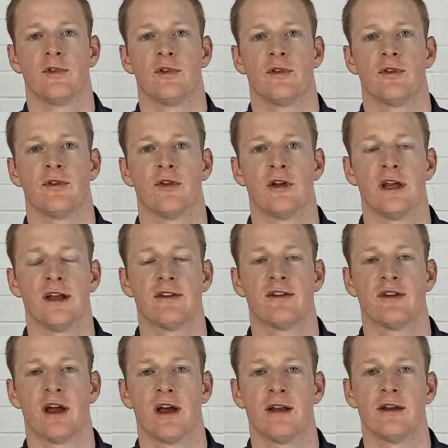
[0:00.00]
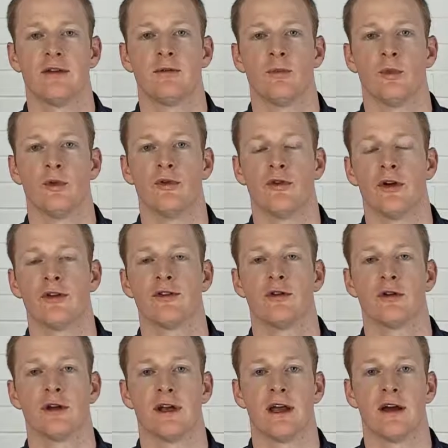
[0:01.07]
So to get started, we'll first
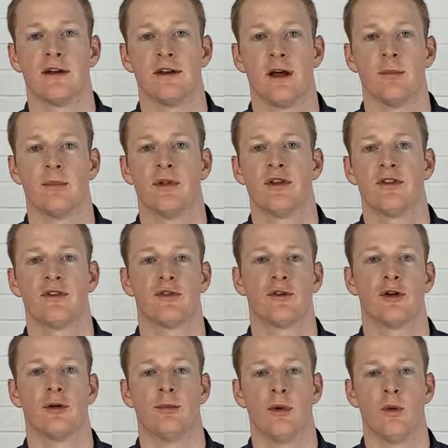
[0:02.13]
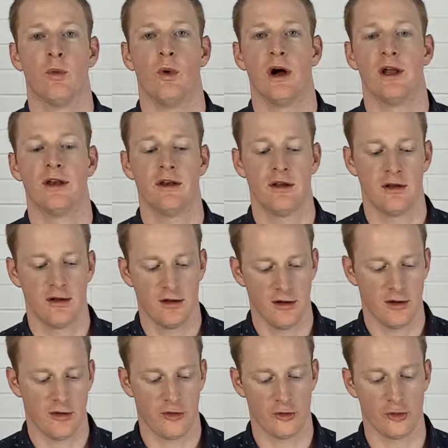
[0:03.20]
look at our numbers from 1
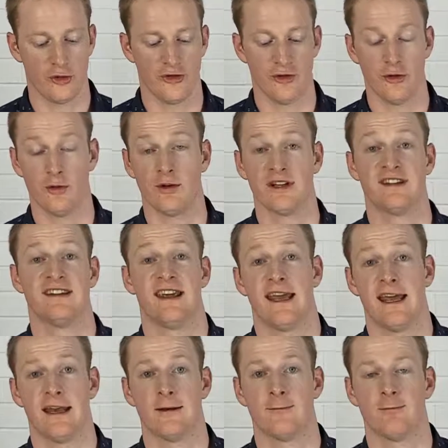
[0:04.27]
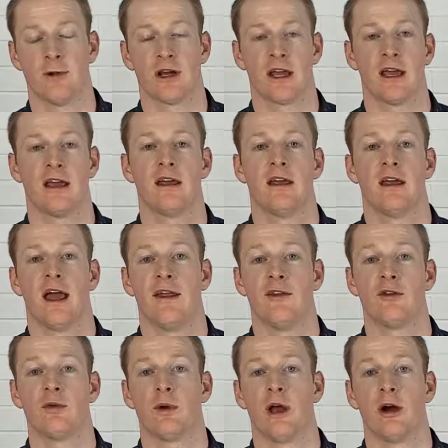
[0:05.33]
through to 10, okay? And
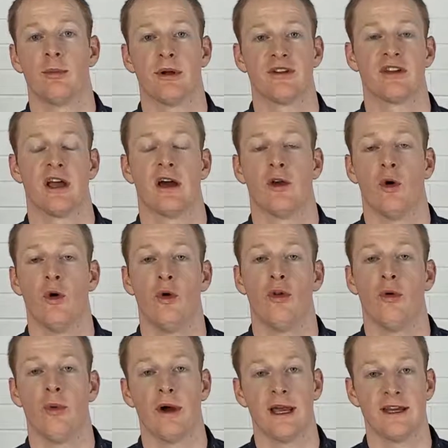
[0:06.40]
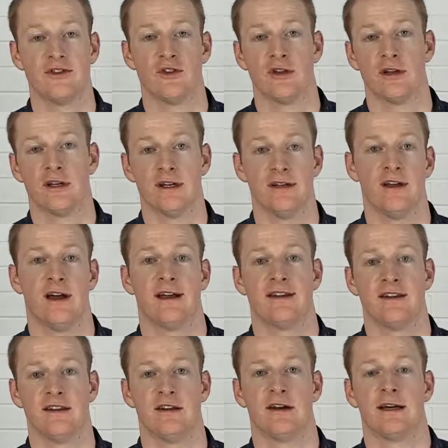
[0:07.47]
this will help us count all the way to
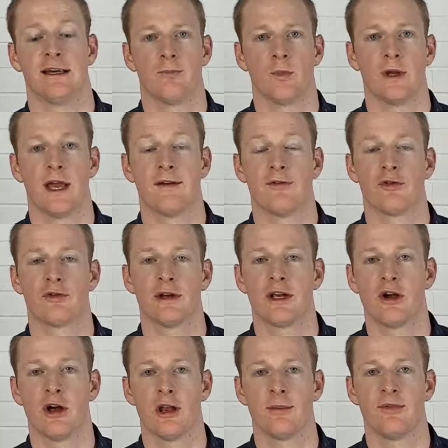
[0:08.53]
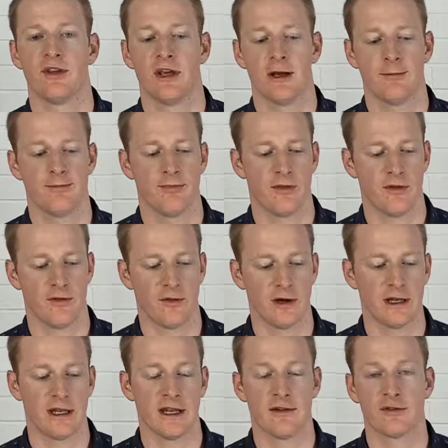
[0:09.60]
99. We have 3 columns here. The
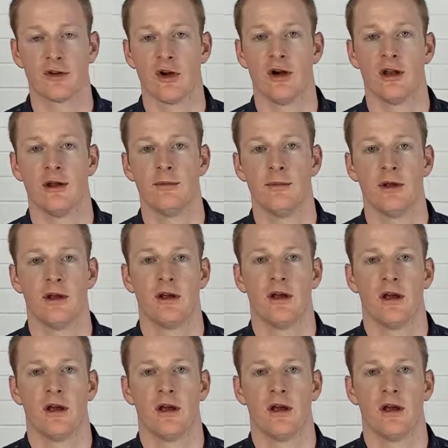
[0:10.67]
very left column